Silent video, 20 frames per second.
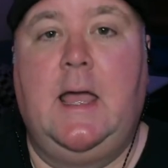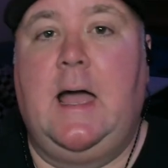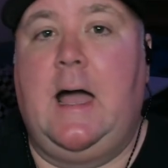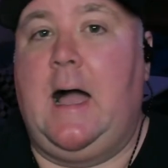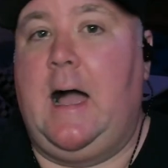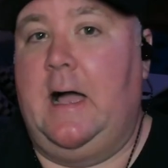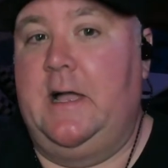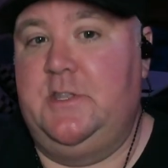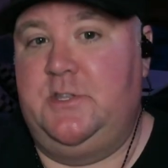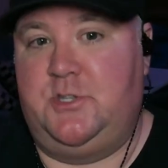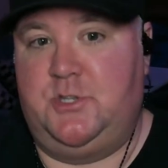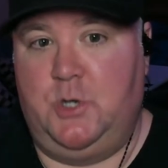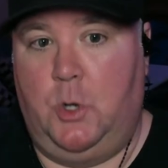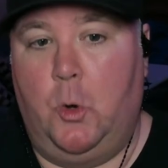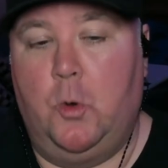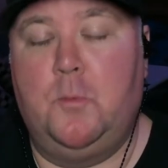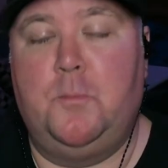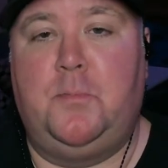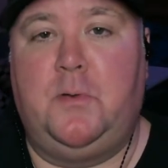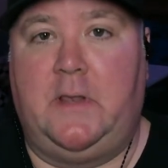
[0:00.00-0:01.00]
I
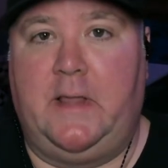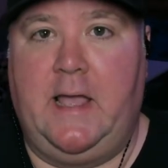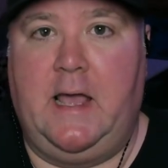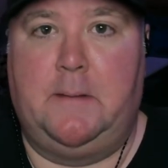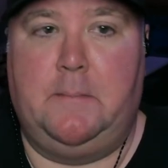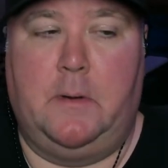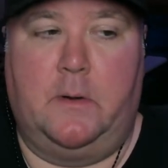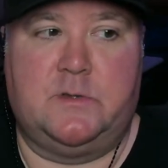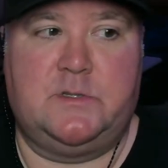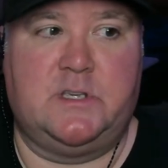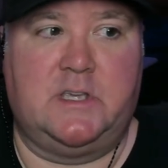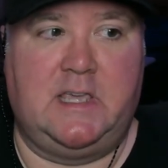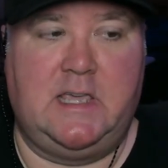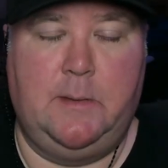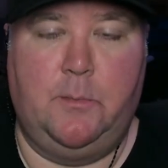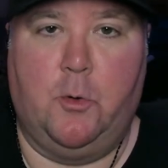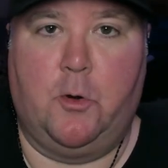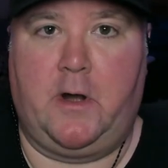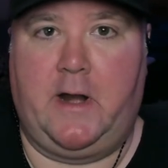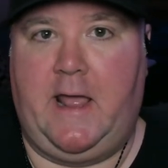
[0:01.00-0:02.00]
don't play on mouse and
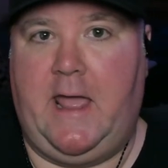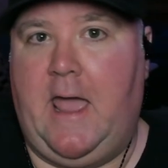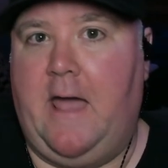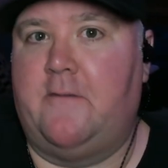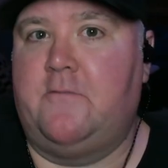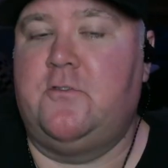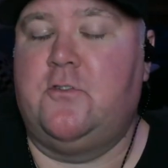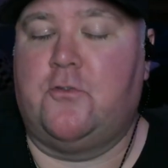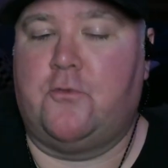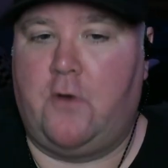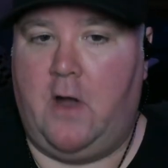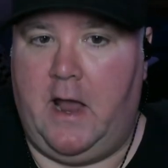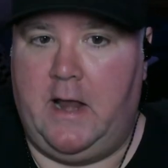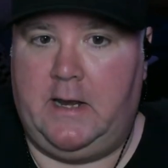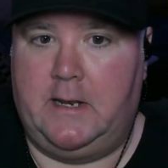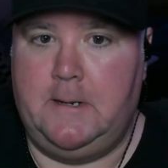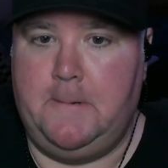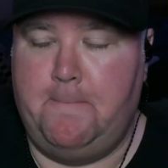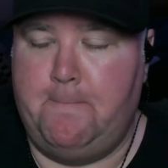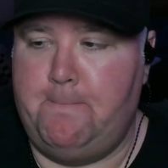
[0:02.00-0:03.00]
keyboard. I have tried
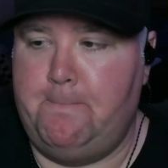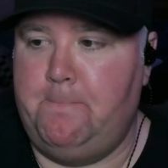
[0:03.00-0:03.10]
it.